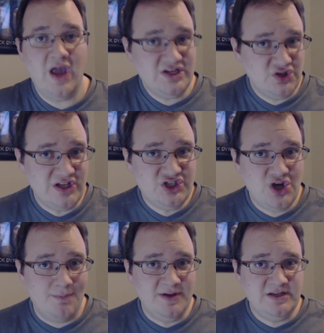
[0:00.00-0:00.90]
Okay, so let's
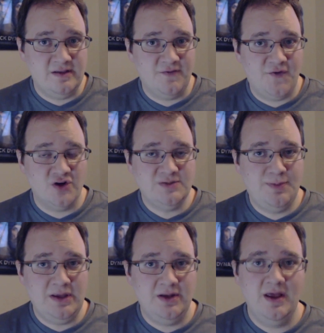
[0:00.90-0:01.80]
jump into the
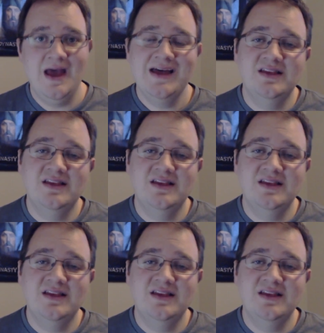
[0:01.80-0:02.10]
first build.